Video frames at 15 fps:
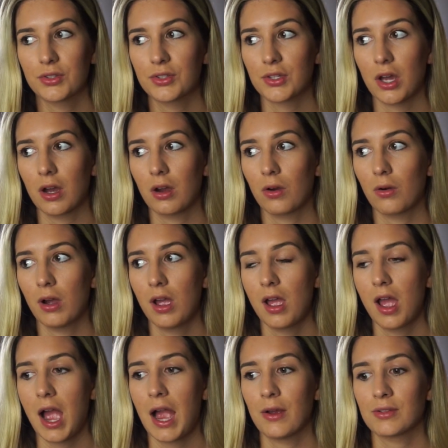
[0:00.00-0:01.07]
So
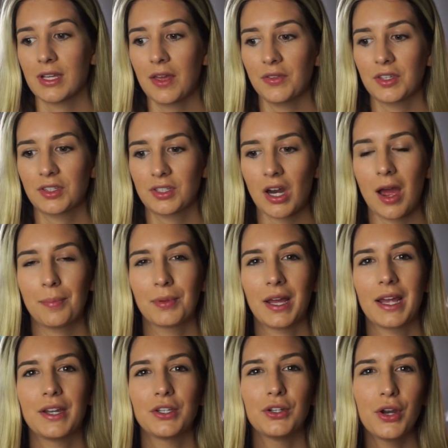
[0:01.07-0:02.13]
I was at the
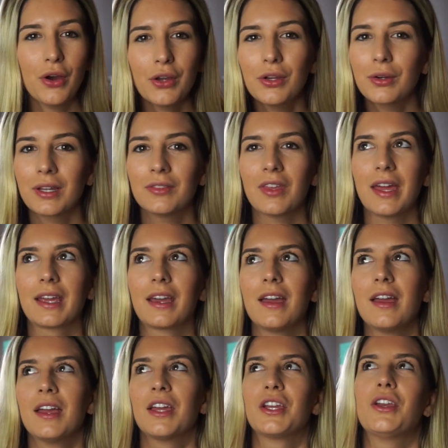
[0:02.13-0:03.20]
stoplight, and you know how you
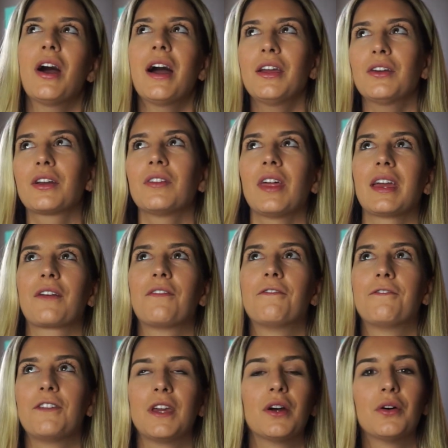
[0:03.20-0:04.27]
can like
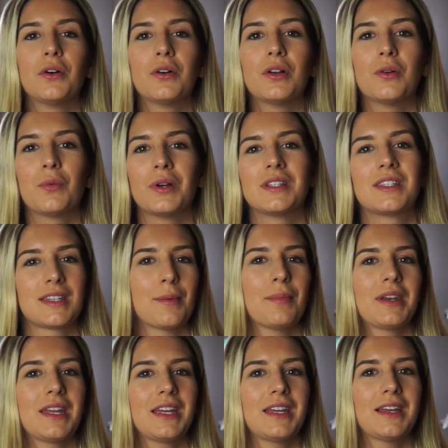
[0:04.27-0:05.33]
feel when
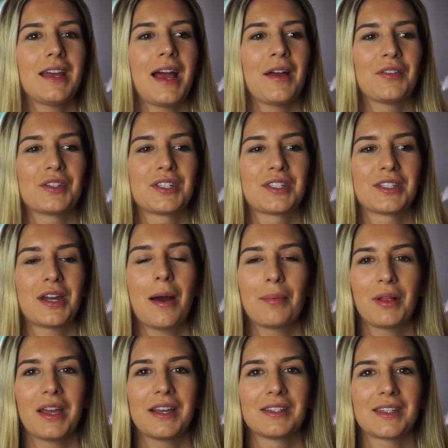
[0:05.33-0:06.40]
somebody at the
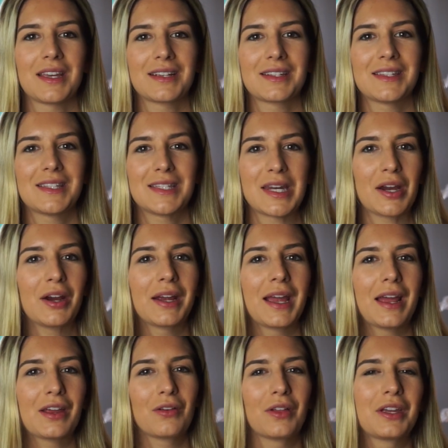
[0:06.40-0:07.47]
stoplight is like staring
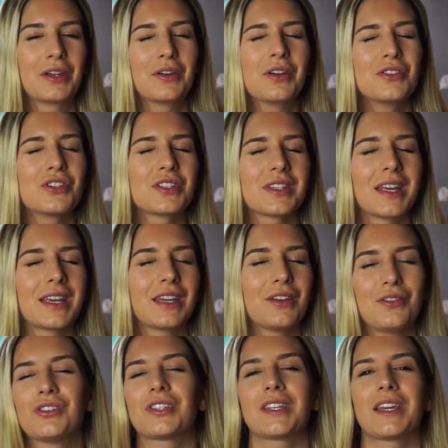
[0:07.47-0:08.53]
at you, like you just
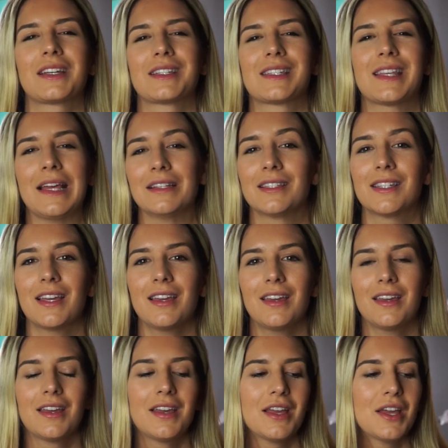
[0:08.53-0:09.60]
like sense
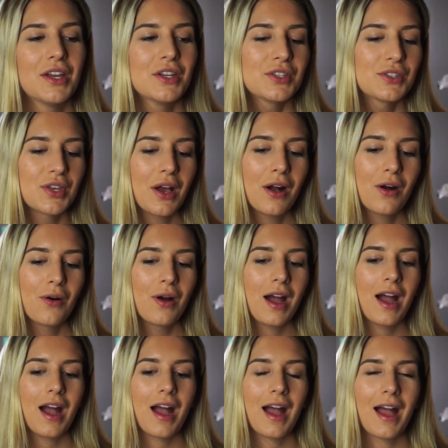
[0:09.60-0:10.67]
it.
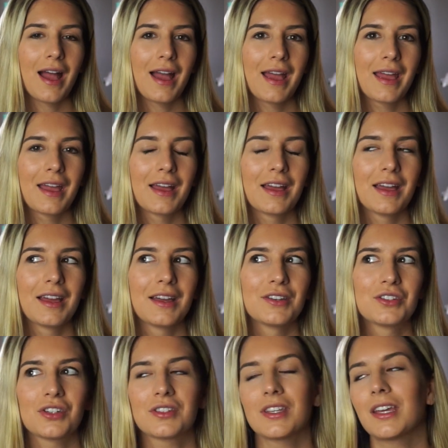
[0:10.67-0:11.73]
So I
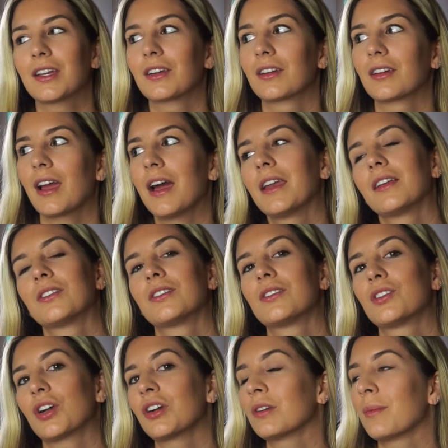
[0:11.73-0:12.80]
just like kind
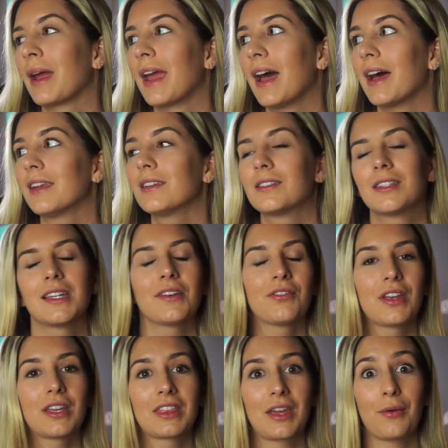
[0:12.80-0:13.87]
of turned my head to see
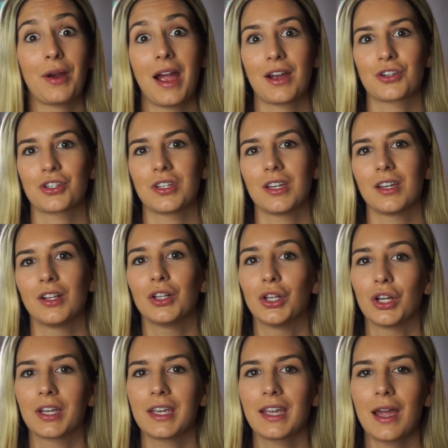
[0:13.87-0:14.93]
if like they were actually
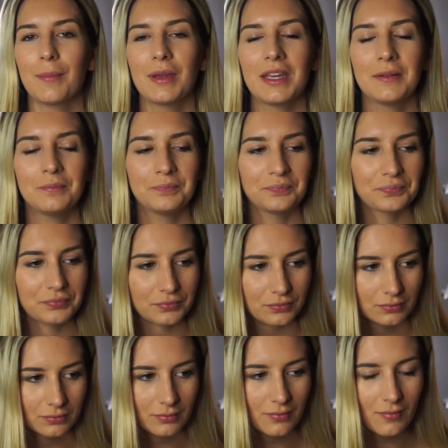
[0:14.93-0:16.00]
looking at me.
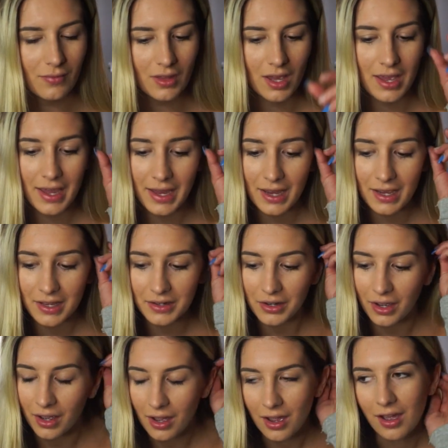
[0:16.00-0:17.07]

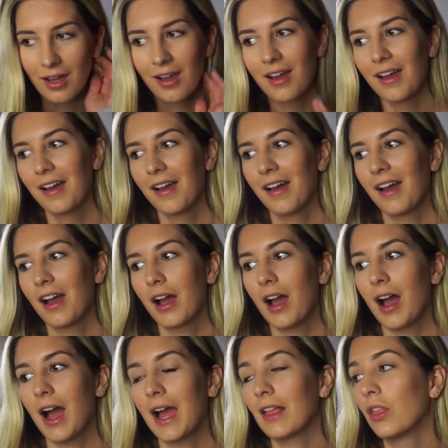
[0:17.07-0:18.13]
And
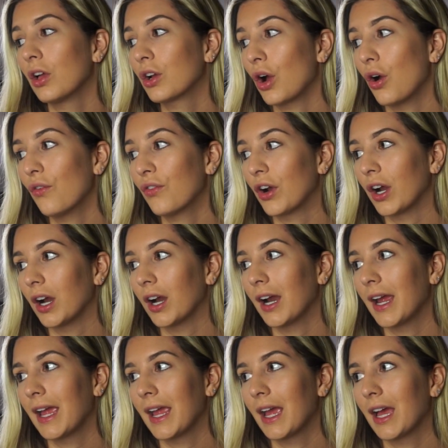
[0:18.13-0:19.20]
I look
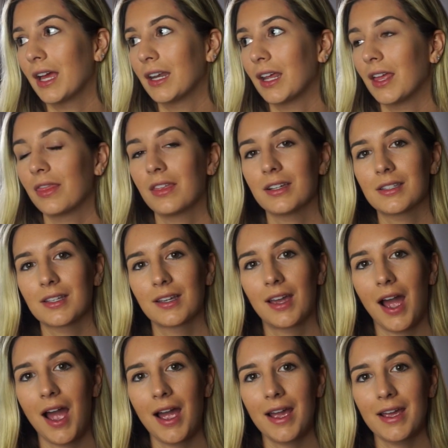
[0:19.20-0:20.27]
over and this
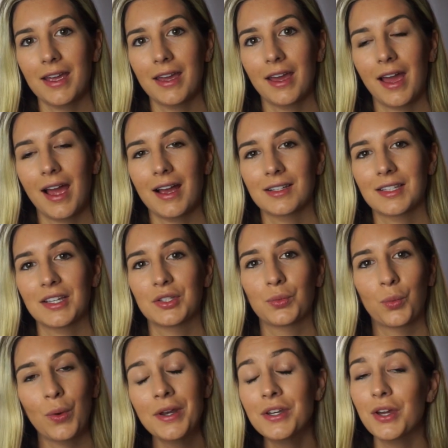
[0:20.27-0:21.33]
guy has his
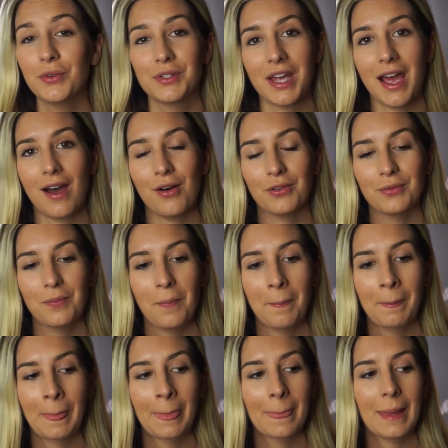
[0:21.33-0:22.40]
window down,
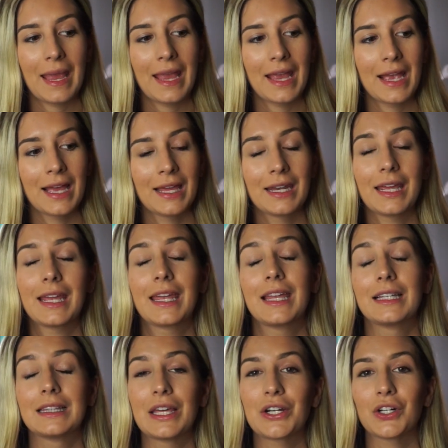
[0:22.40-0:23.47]
and
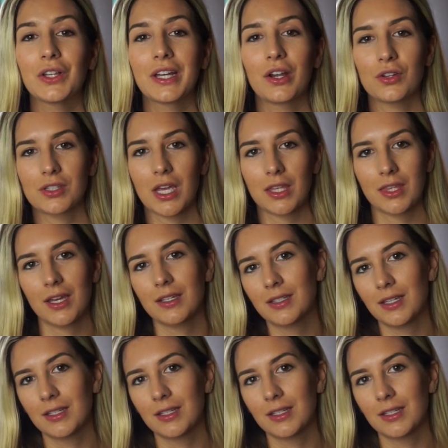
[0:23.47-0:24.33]
he literally goes like this.